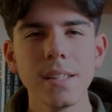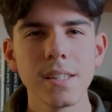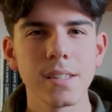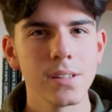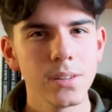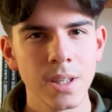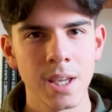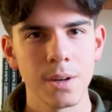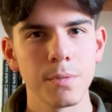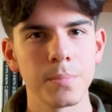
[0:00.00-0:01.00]
still
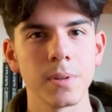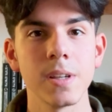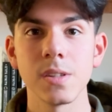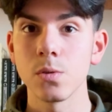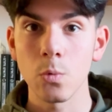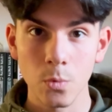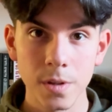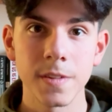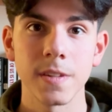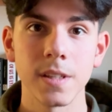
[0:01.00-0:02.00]
can't replace one
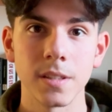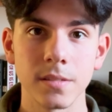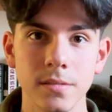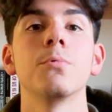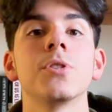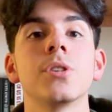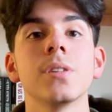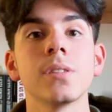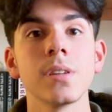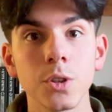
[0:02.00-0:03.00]
thing, which
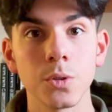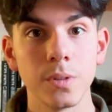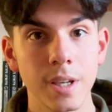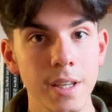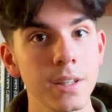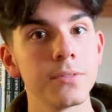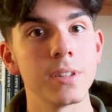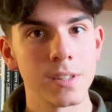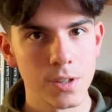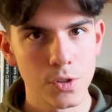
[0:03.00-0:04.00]
is creative
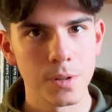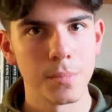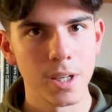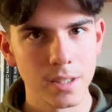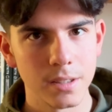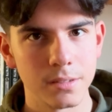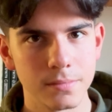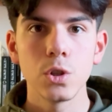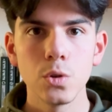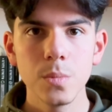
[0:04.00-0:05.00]
decision making.
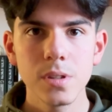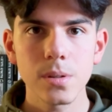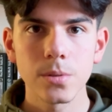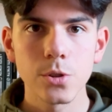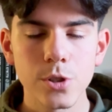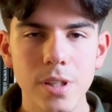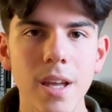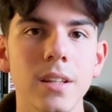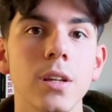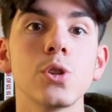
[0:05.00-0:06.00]
Humans
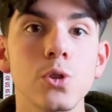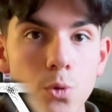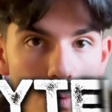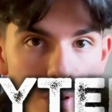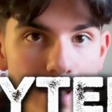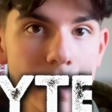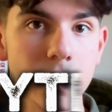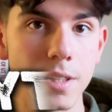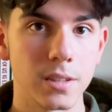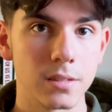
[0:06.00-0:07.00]
understand
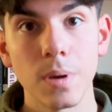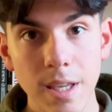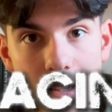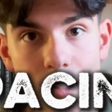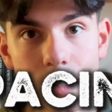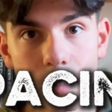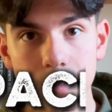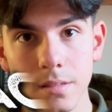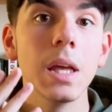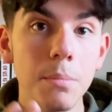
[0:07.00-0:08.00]
storytelling, pacing,
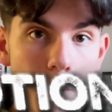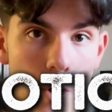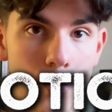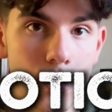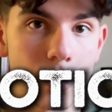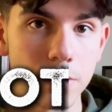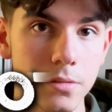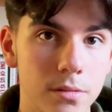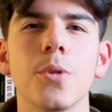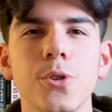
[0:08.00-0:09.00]
emotion,
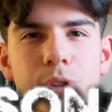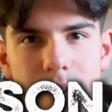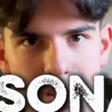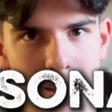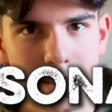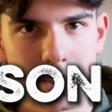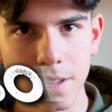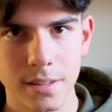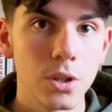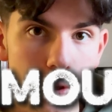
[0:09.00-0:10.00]
personality,
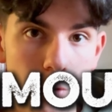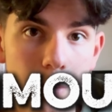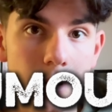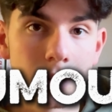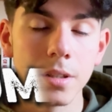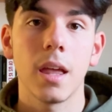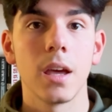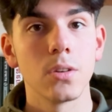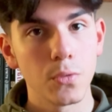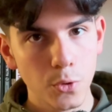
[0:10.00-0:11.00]
humor,
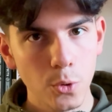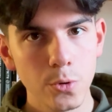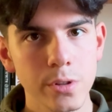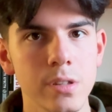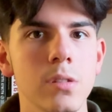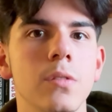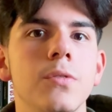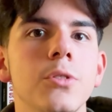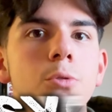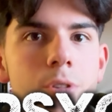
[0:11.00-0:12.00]
and of course,
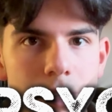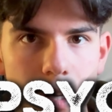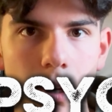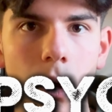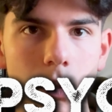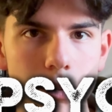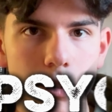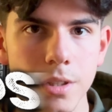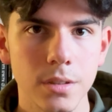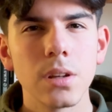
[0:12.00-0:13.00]
viewer
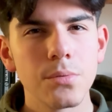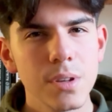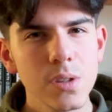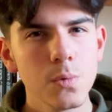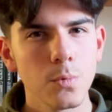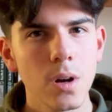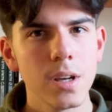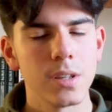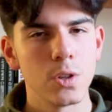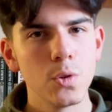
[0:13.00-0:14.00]
psychology. The reason why
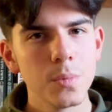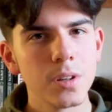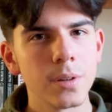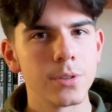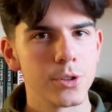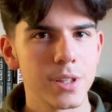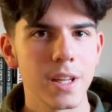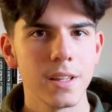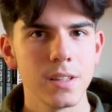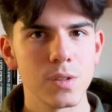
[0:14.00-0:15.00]
humans
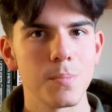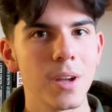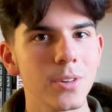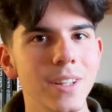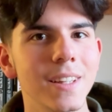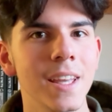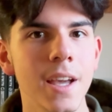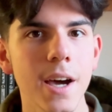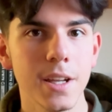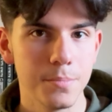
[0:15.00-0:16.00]
understand this better than
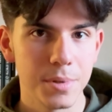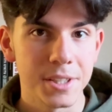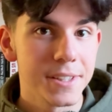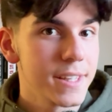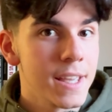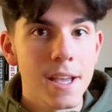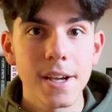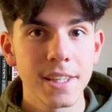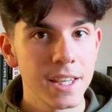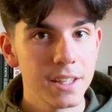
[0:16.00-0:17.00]
AI, because AI
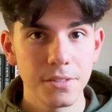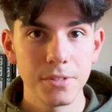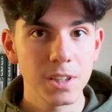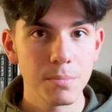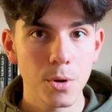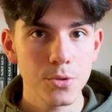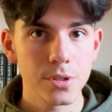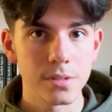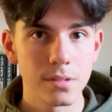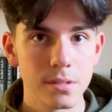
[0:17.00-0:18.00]
can't feel
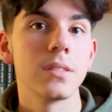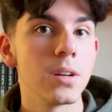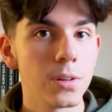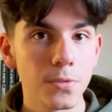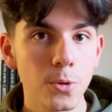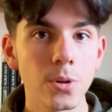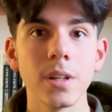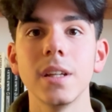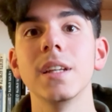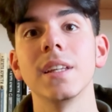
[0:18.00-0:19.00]
emotions. Therefore,
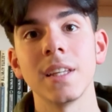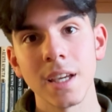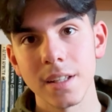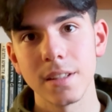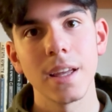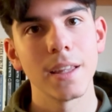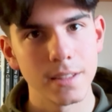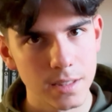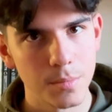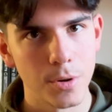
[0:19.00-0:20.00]
it can't
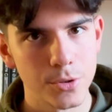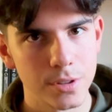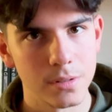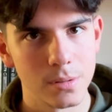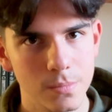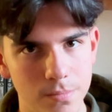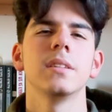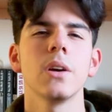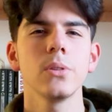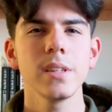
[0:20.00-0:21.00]
edit emotions.
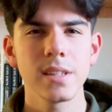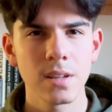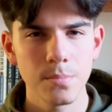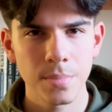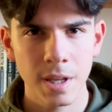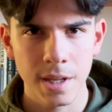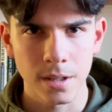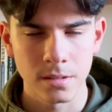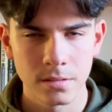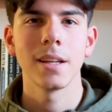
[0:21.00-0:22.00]
Now let's
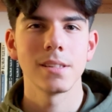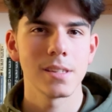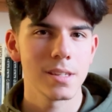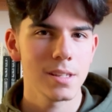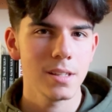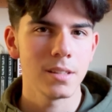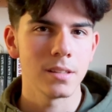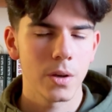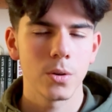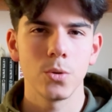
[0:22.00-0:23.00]
compare and see
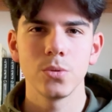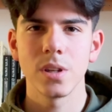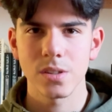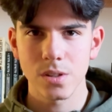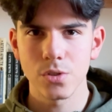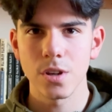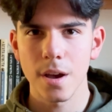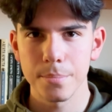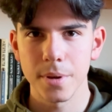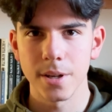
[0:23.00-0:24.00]
who does the
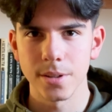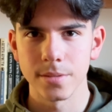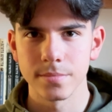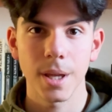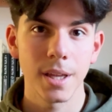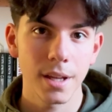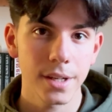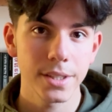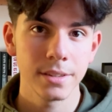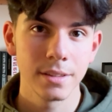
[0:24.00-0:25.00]
job better,
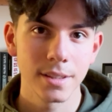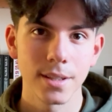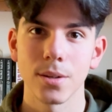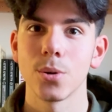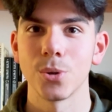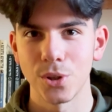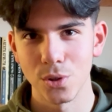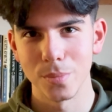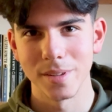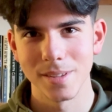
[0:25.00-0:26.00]
AI or
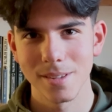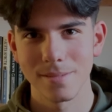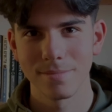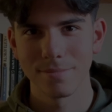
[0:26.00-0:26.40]
humans.